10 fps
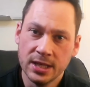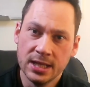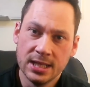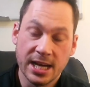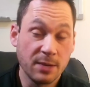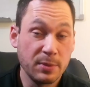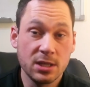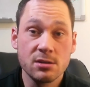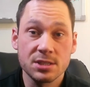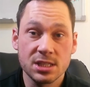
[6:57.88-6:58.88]
And I'd be
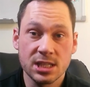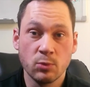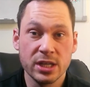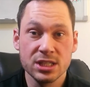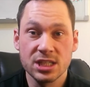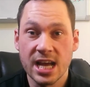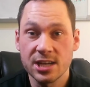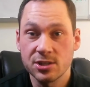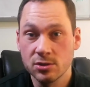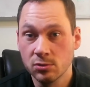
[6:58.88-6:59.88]
curious to see what
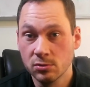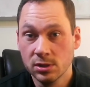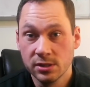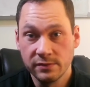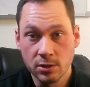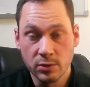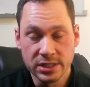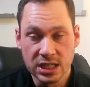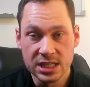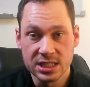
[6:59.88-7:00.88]
international viewers and
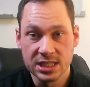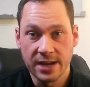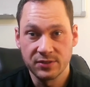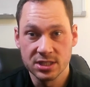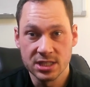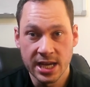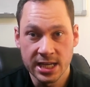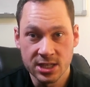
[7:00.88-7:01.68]
listeners have to say as